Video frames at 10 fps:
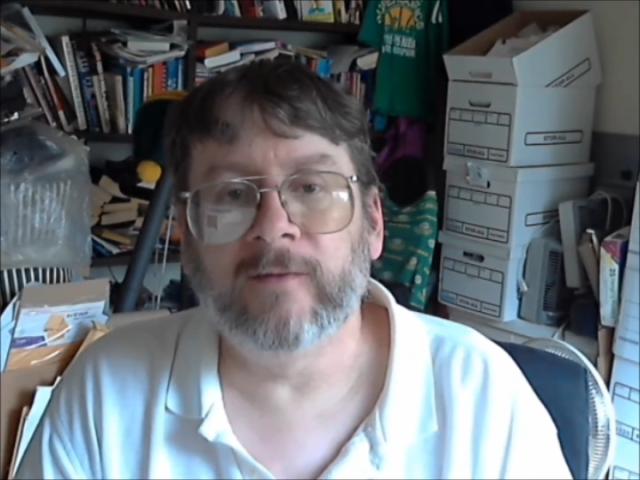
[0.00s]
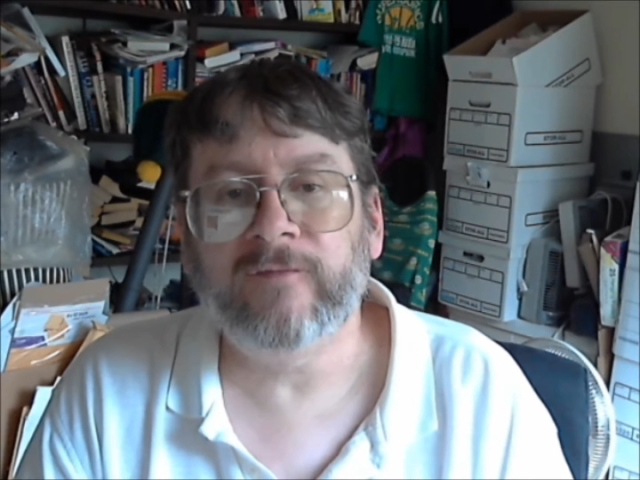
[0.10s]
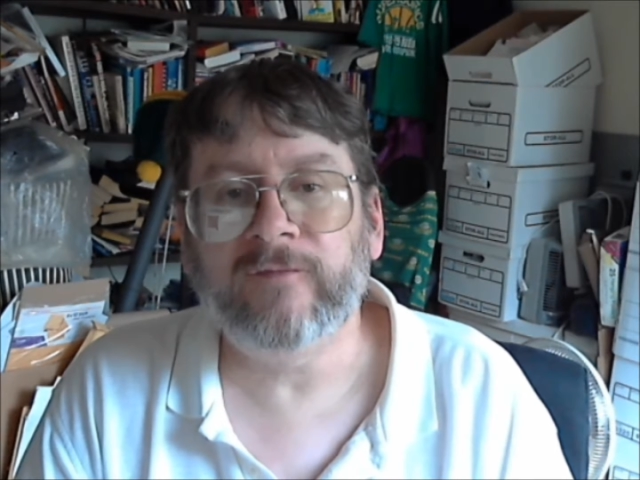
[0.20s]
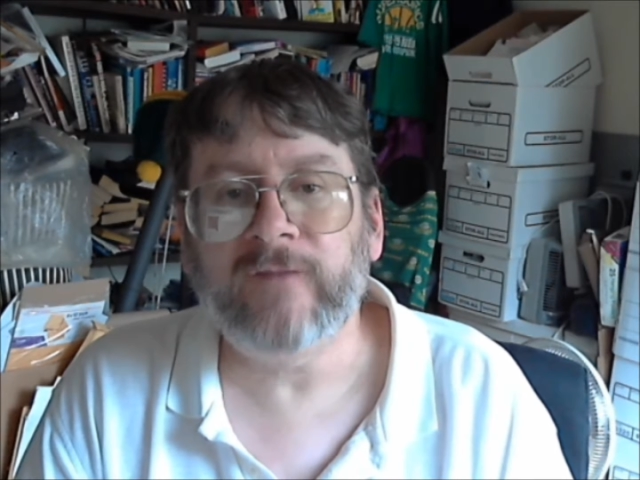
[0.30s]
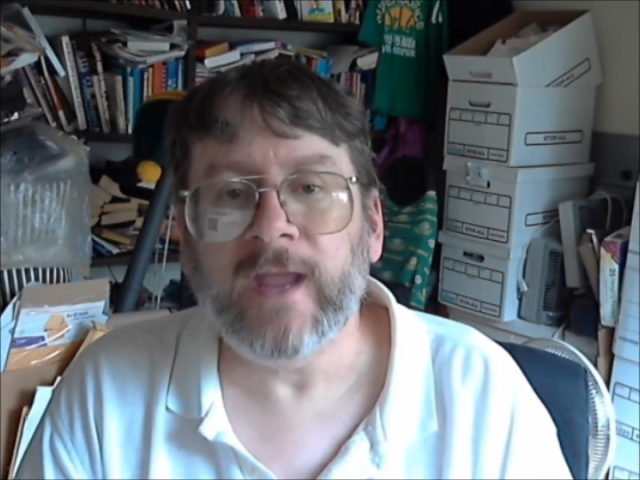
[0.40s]

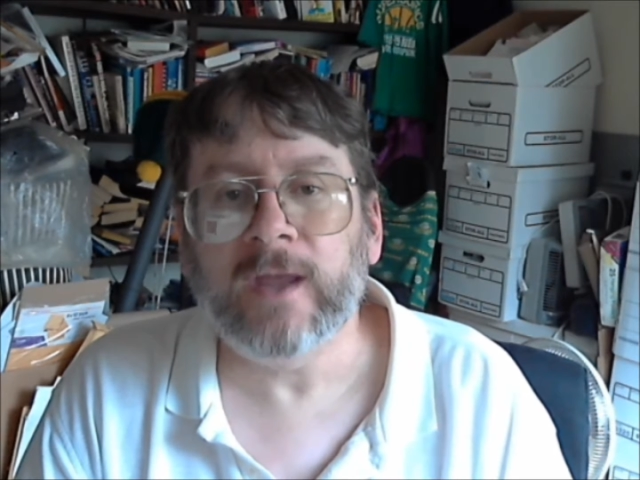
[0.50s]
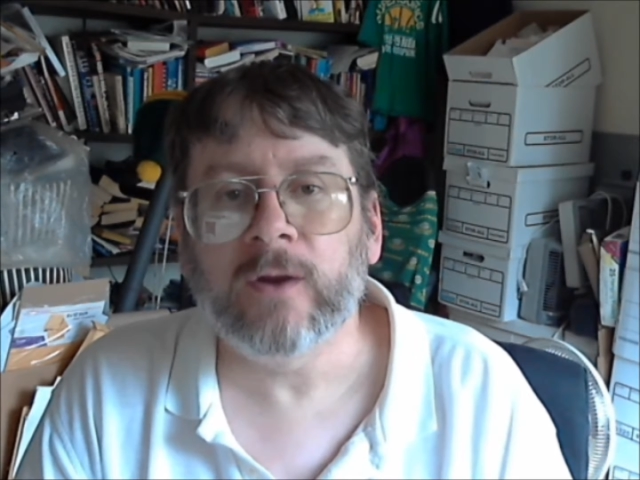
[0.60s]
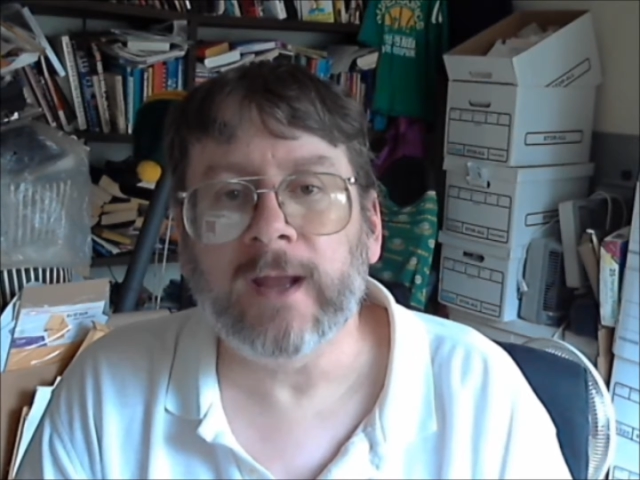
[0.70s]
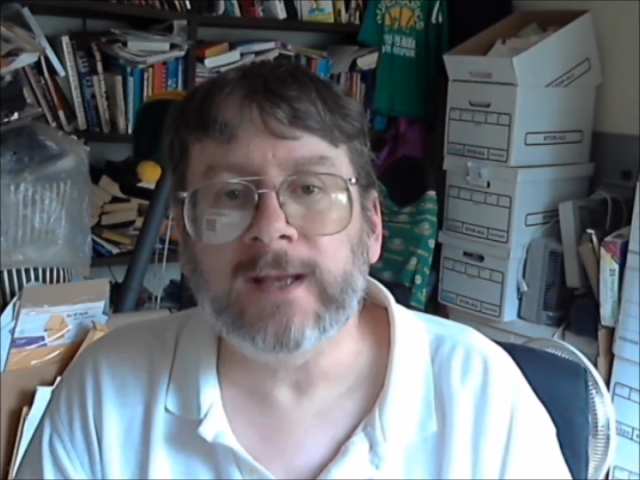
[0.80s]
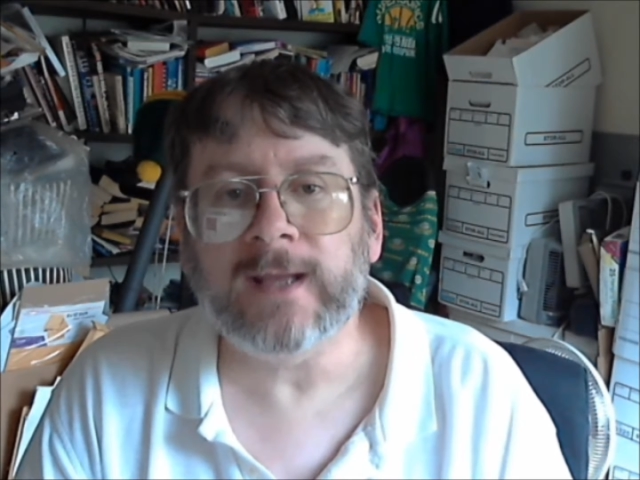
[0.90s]

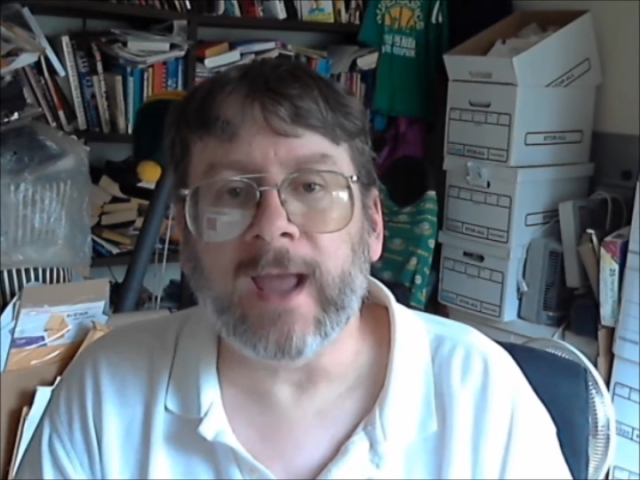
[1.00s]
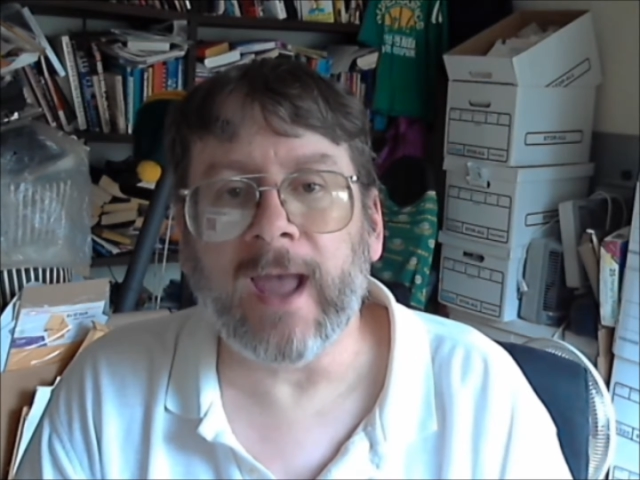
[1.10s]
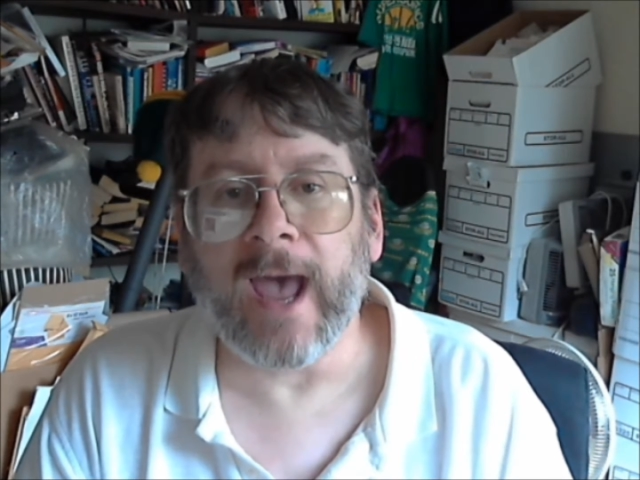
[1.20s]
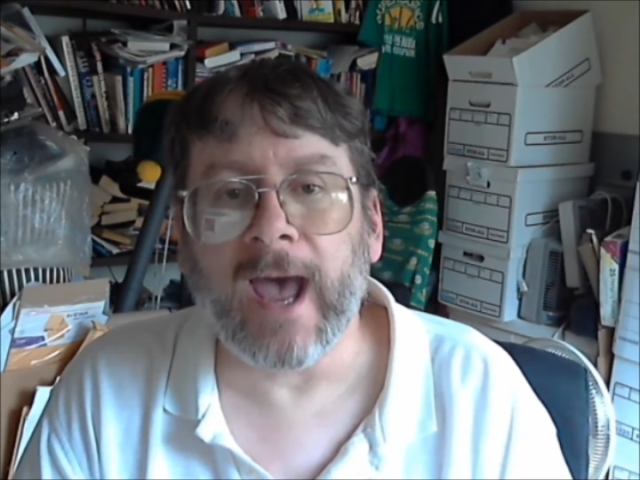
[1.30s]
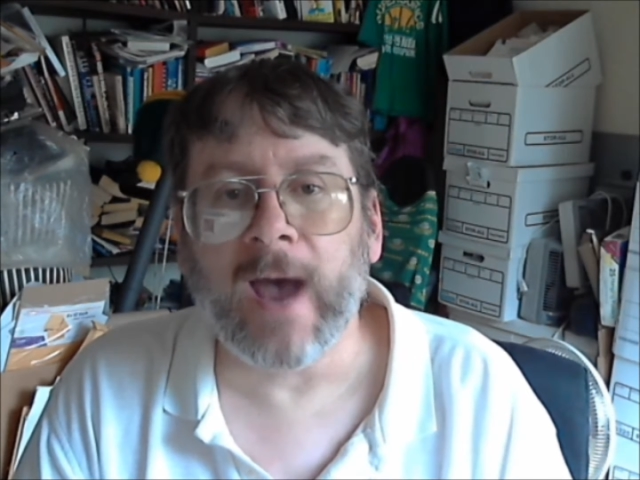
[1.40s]
Figure it
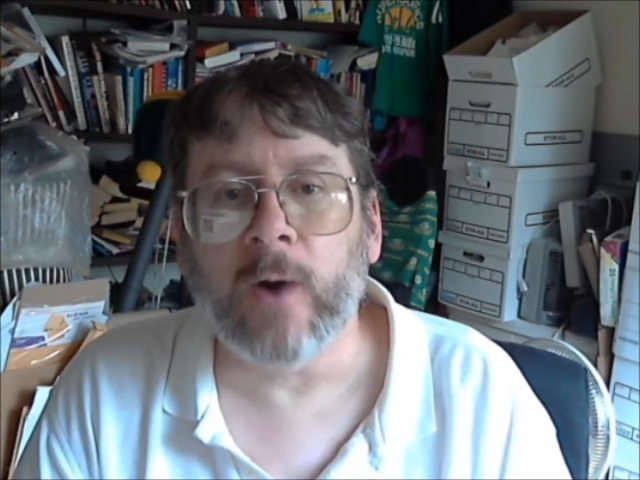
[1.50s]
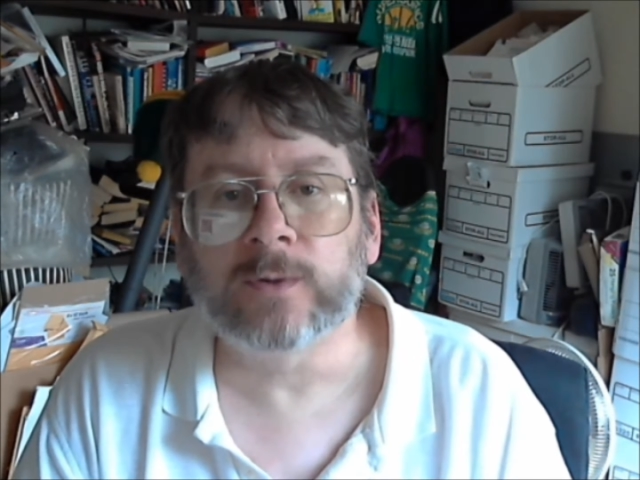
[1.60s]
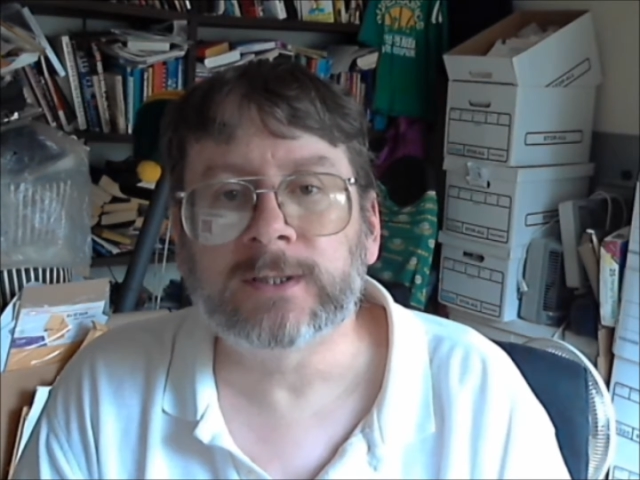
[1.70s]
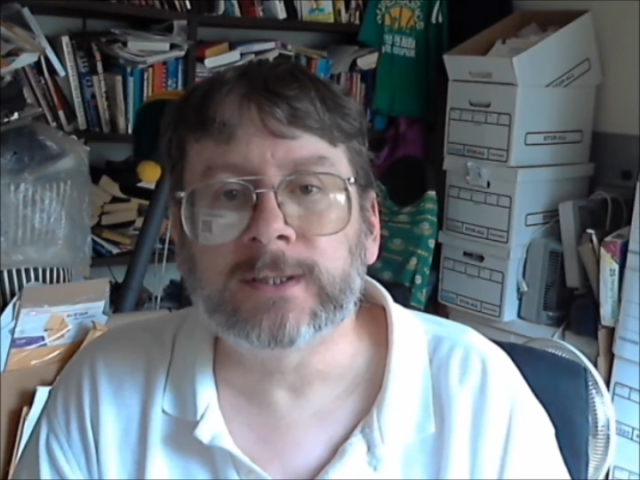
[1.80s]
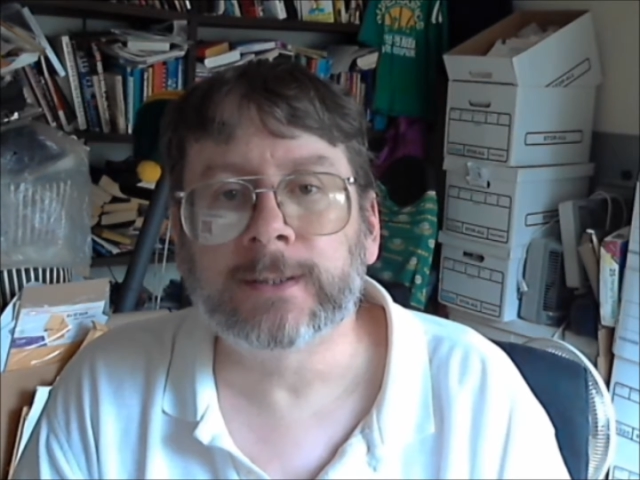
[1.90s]

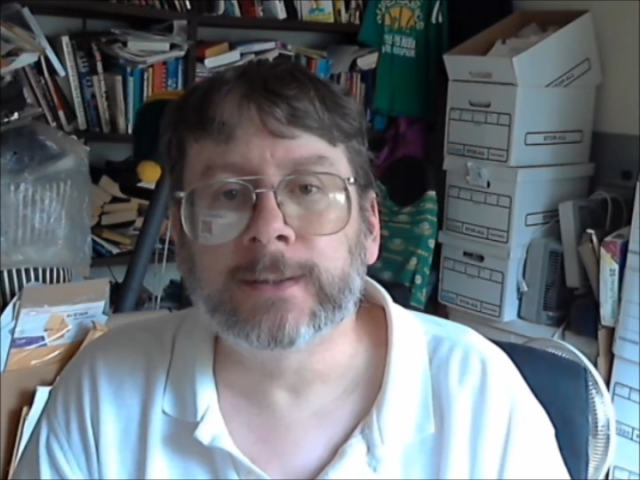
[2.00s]
out.